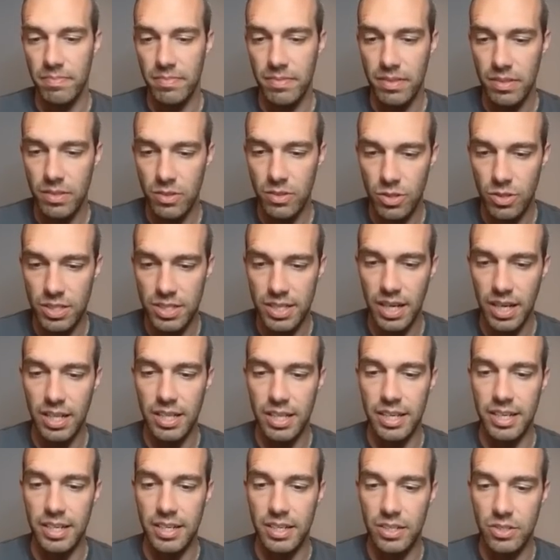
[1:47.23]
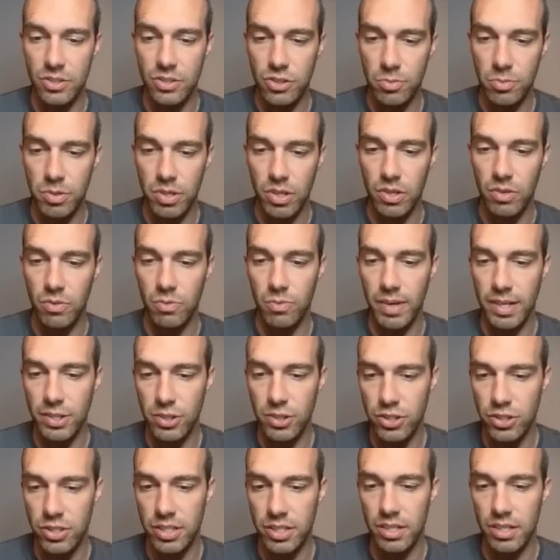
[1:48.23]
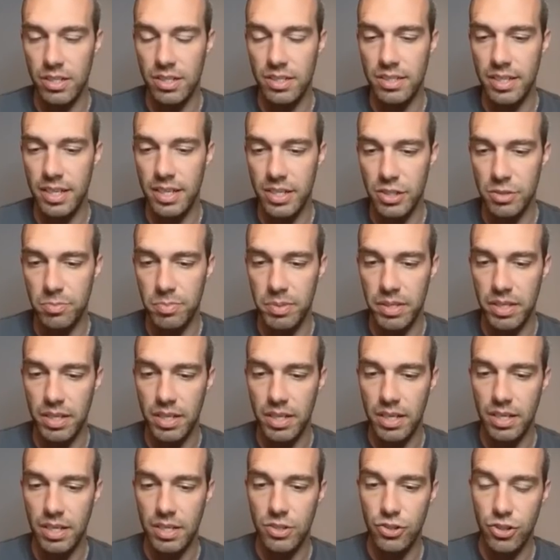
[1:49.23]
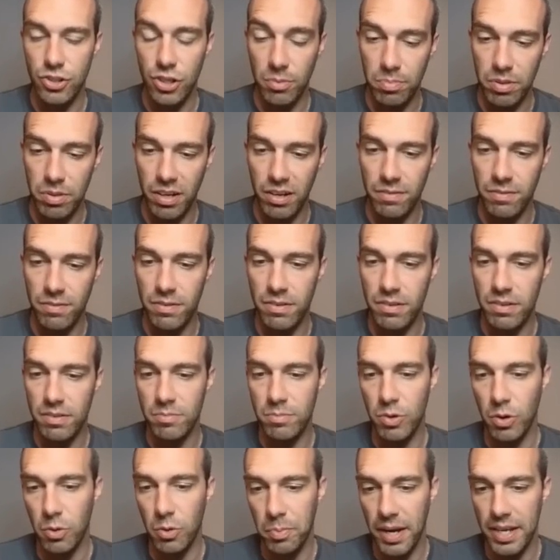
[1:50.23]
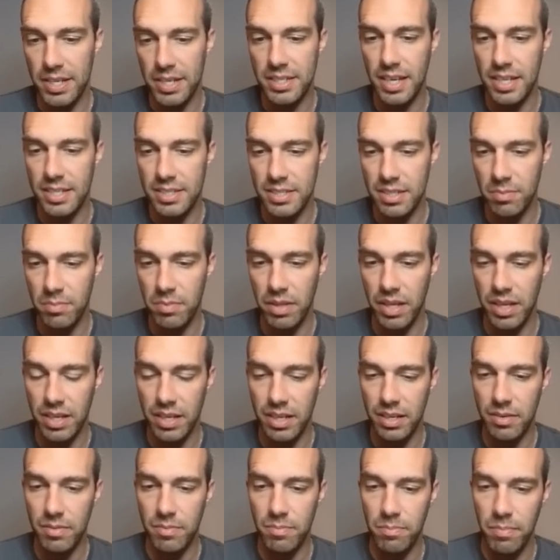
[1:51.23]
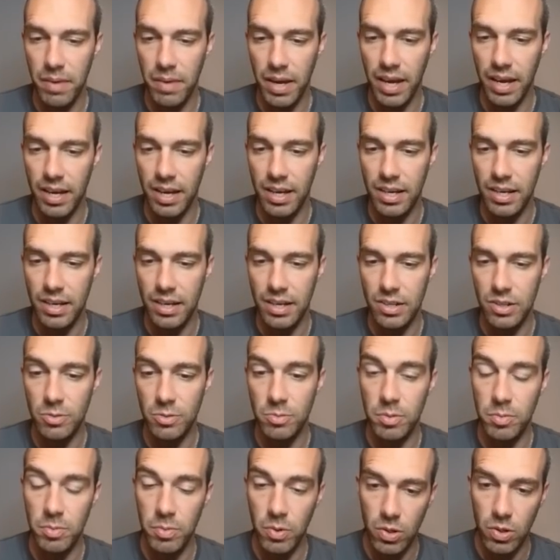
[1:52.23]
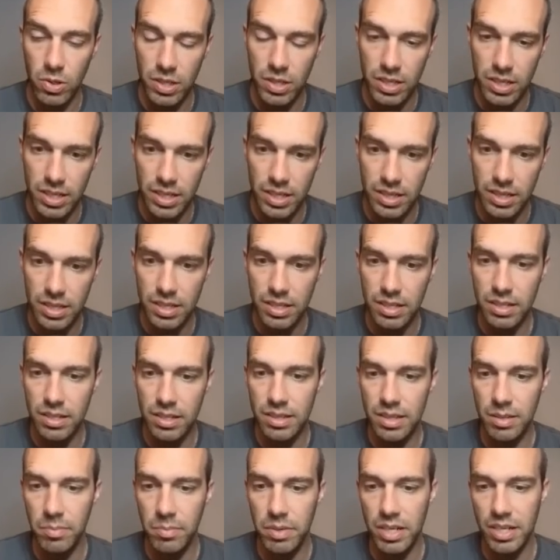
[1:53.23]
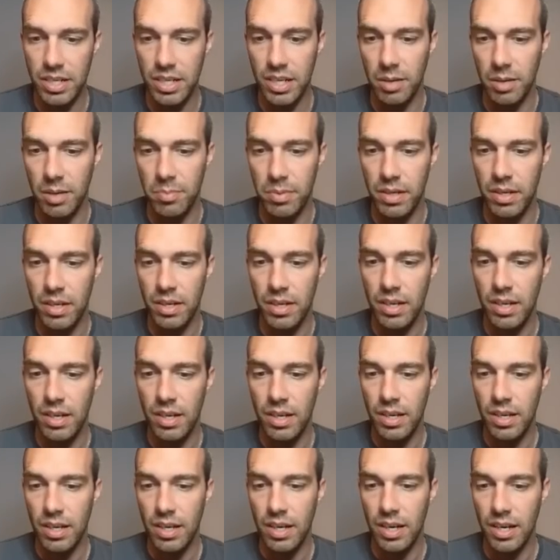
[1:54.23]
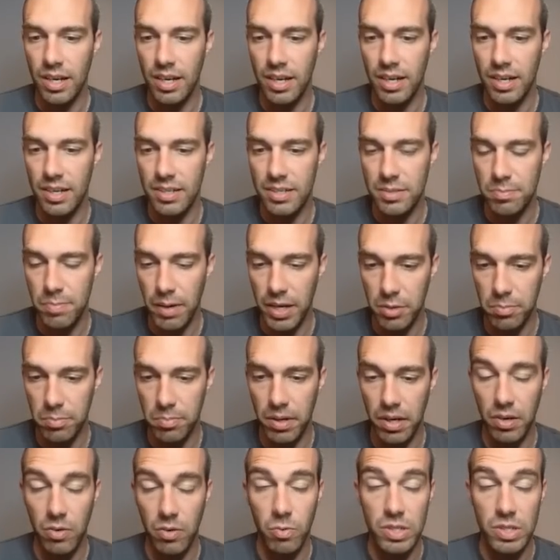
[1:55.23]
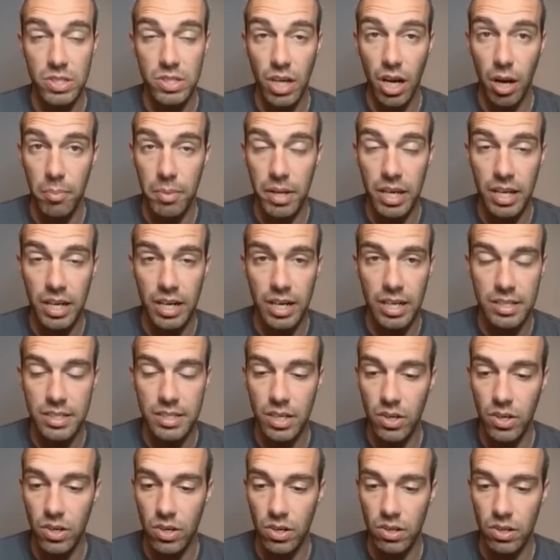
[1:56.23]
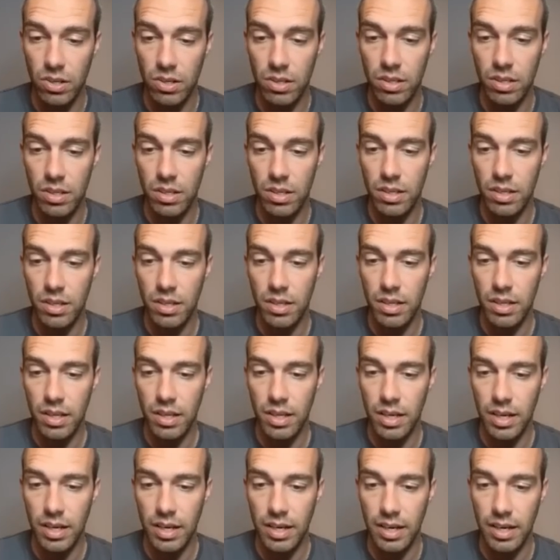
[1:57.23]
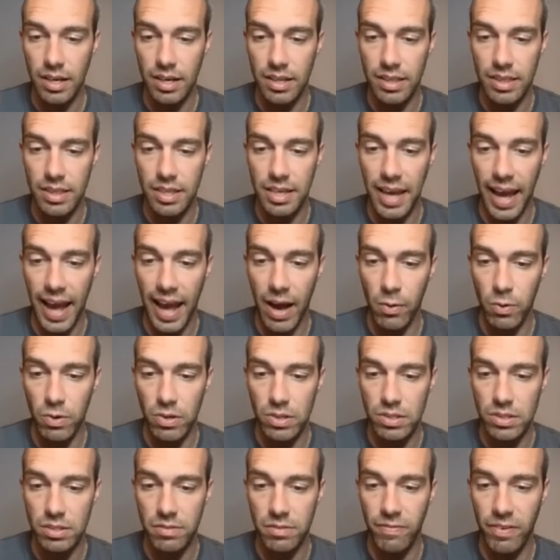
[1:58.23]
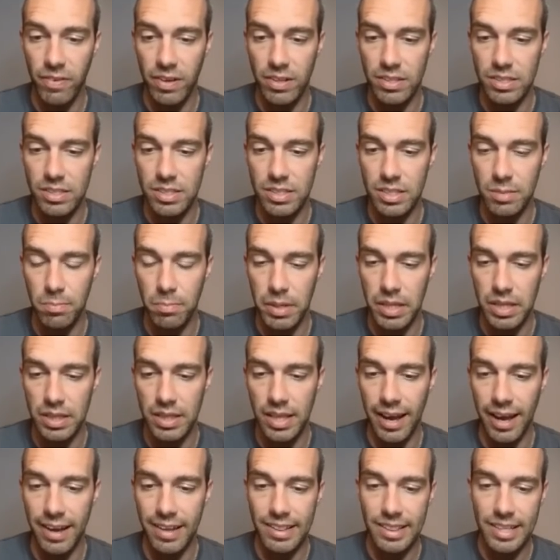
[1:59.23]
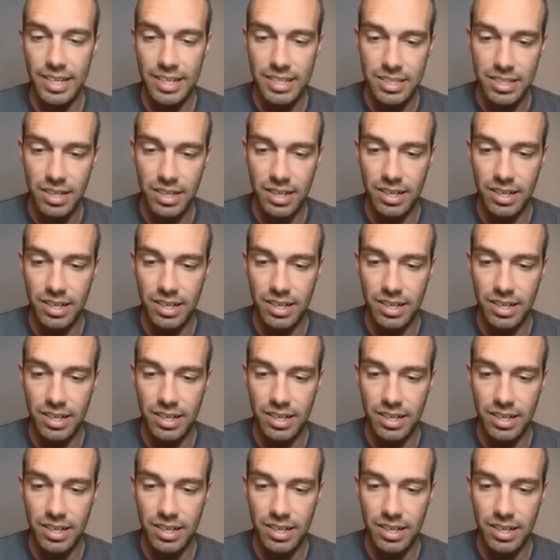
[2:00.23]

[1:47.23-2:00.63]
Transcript: Cresselia, Azumarill, Registeel, Diggersby, Jumpluff. Propass has some like meh. Alomomola in the limited cup. Spiderbug was dominant until the Owl to beat that. Lickitung,